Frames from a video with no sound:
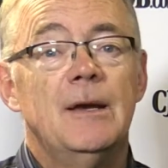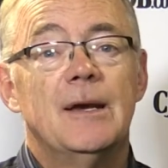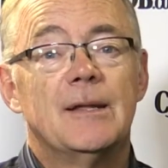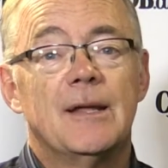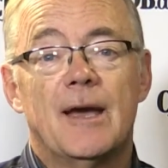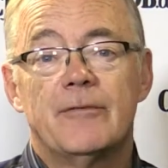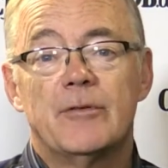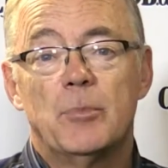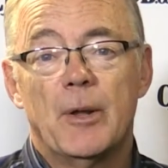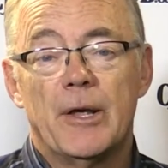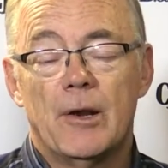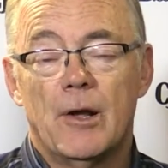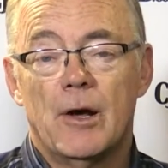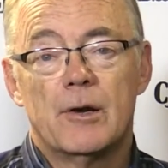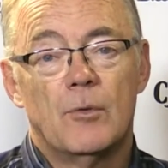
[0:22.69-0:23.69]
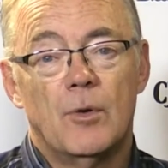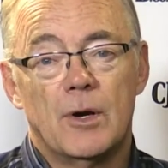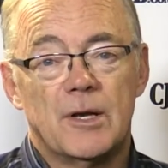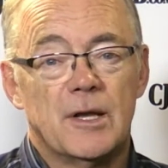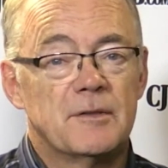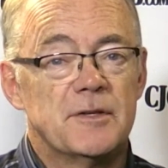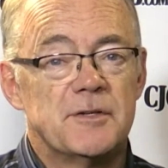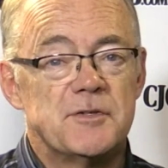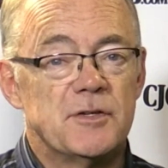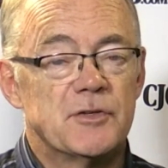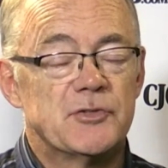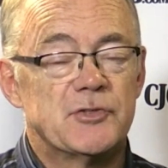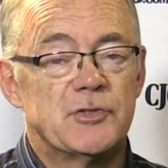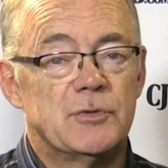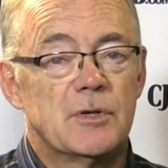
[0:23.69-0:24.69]
and they haven't played Ottawa yet this
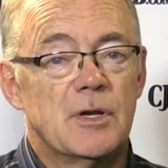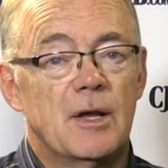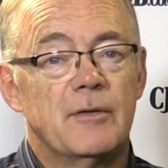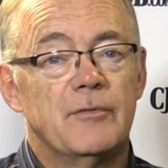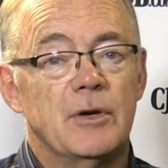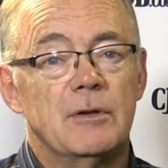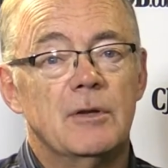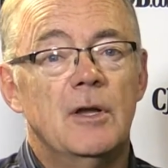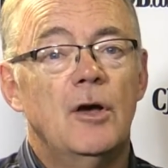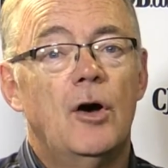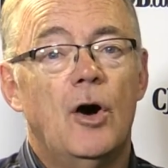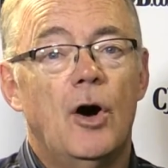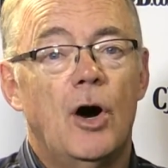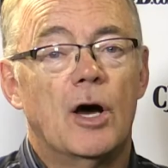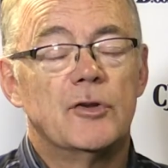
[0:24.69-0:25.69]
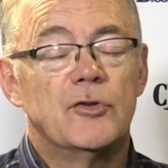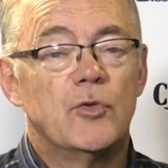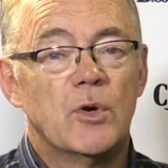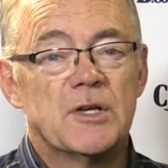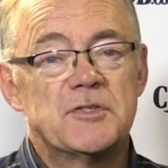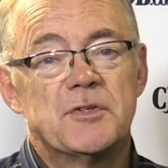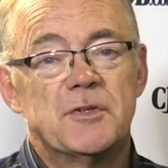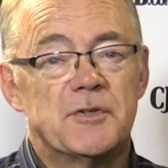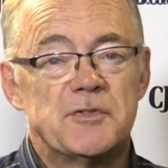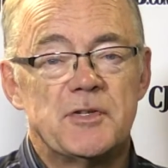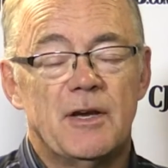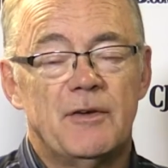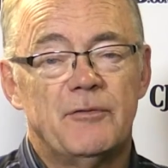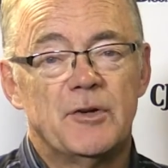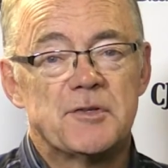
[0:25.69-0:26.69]
year, so kind of an odd twist to the
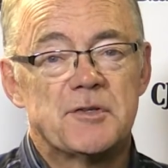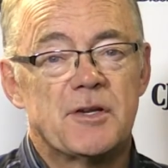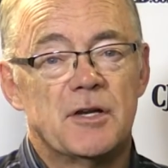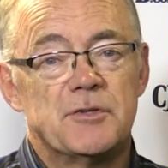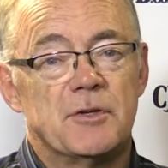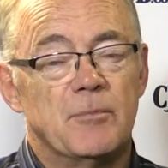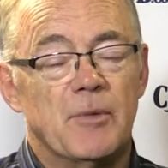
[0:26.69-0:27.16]
CFL schedule.